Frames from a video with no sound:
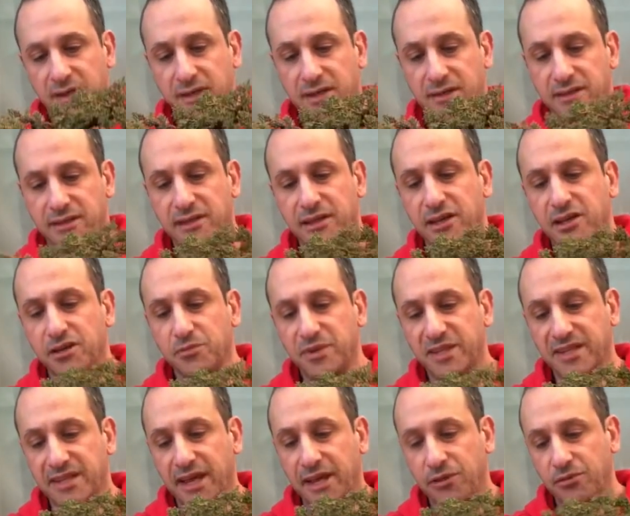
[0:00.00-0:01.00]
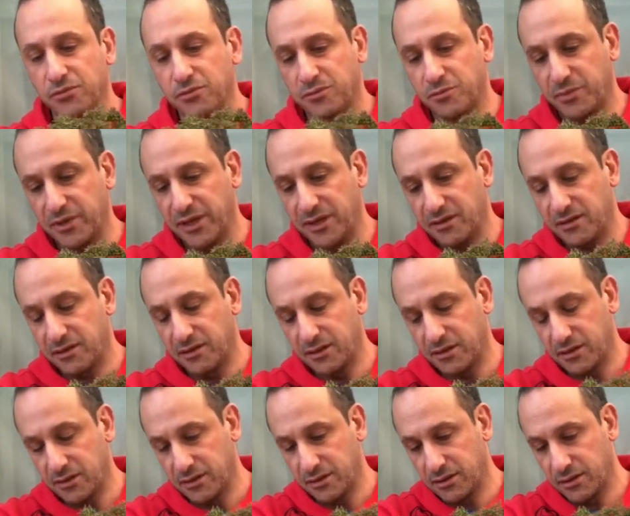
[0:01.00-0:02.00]
It's a little bit tangled, but
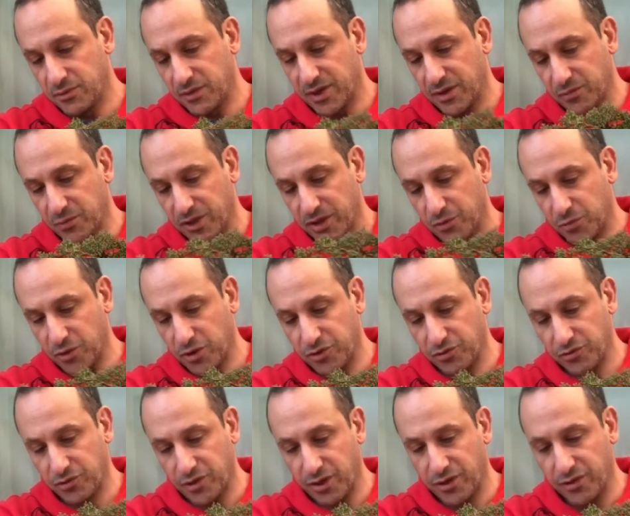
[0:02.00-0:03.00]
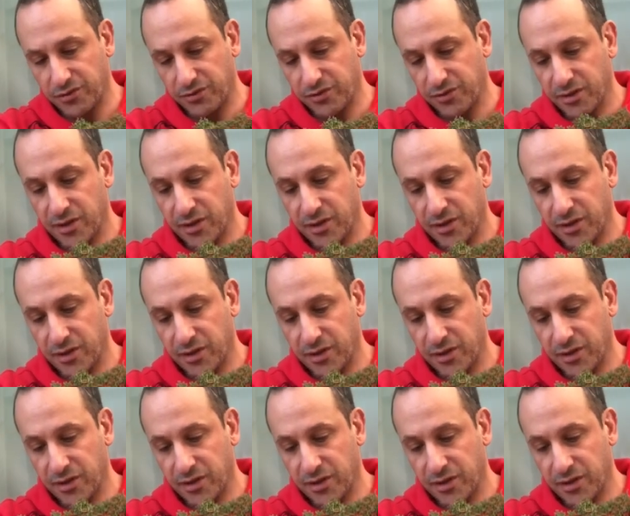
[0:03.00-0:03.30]
we can work through those.